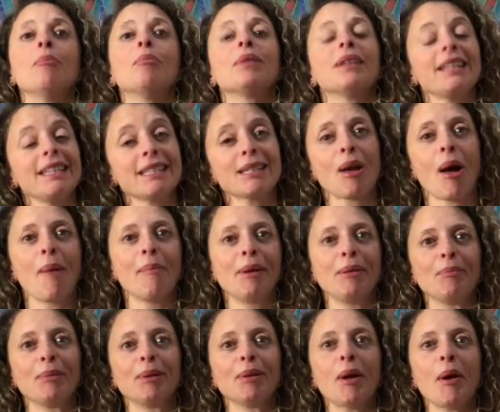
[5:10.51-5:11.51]
Please
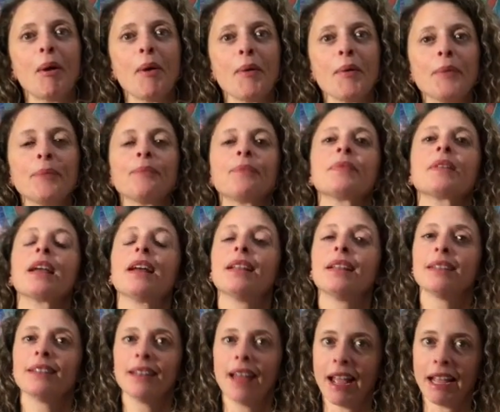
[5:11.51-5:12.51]
comment below,
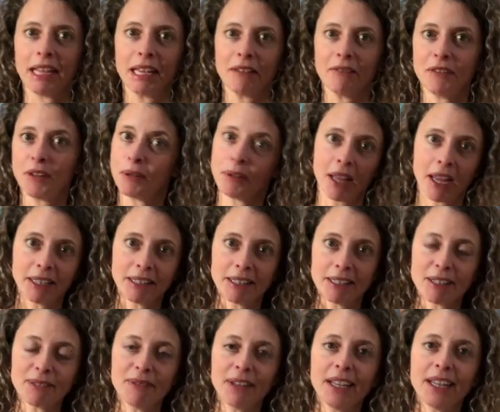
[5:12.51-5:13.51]
like if you like
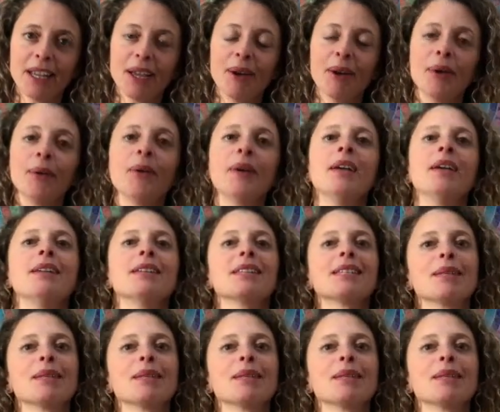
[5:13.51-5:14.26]
this video,